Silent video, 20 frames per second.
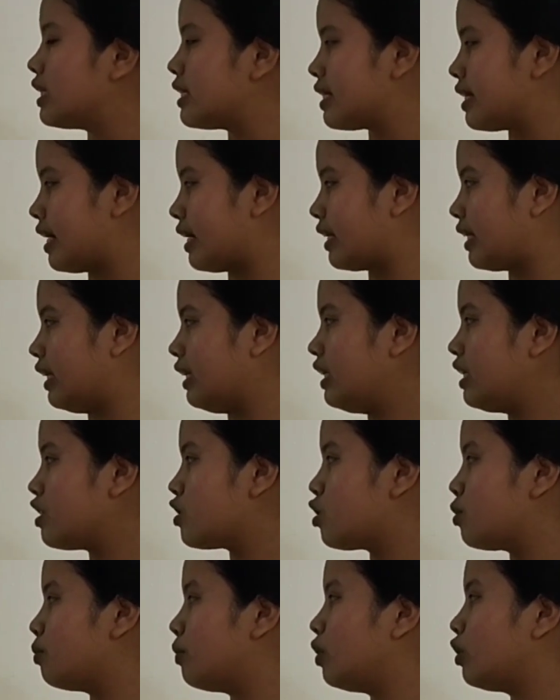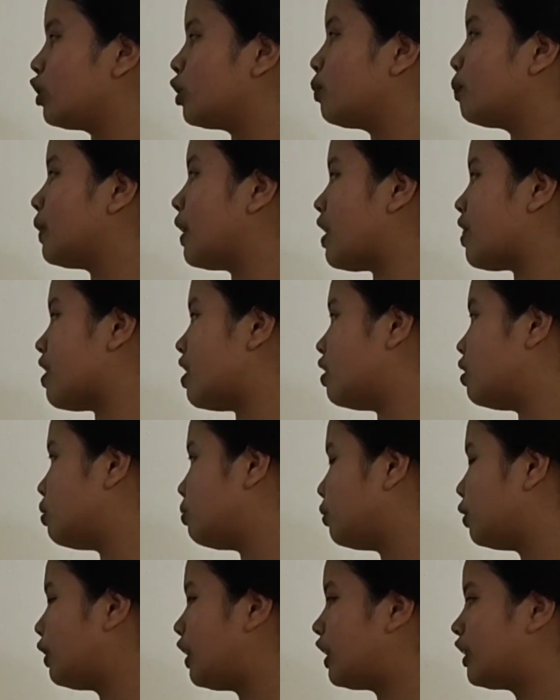Second is to multiply the
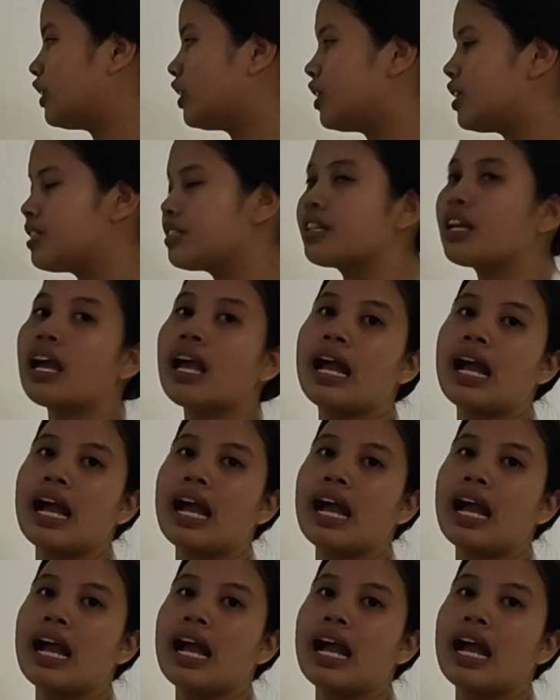numerators,